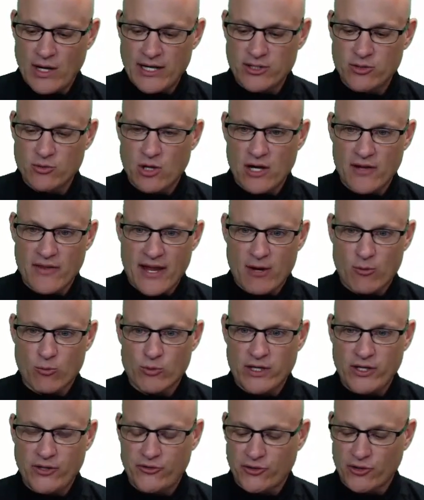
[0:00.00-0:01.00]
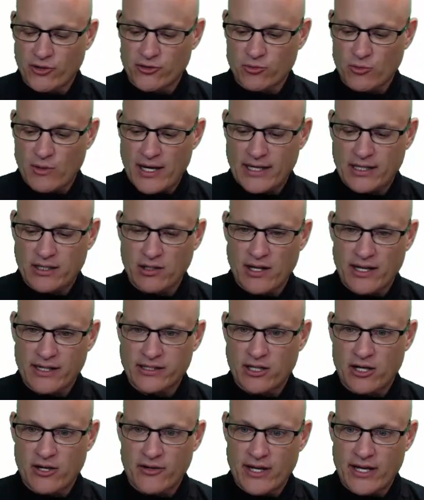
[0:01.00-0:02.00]
Why do all that research? Why
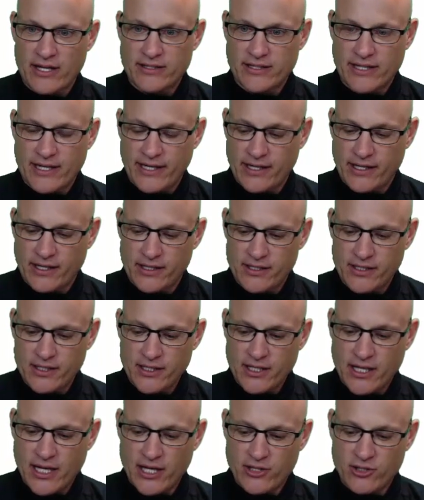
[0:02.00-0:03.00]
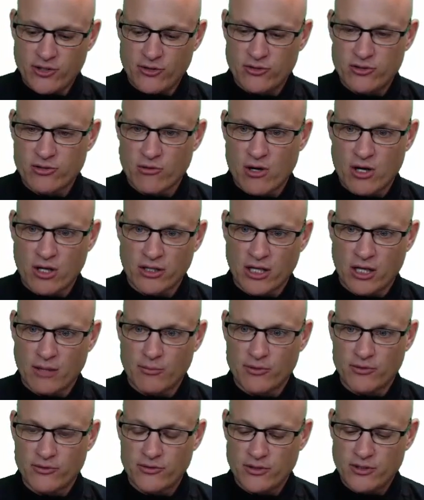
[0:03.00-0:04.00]
collect all that data and use the wrong
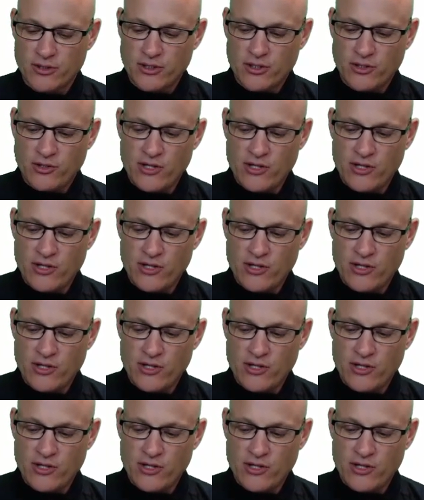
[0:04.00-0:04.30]
numbers?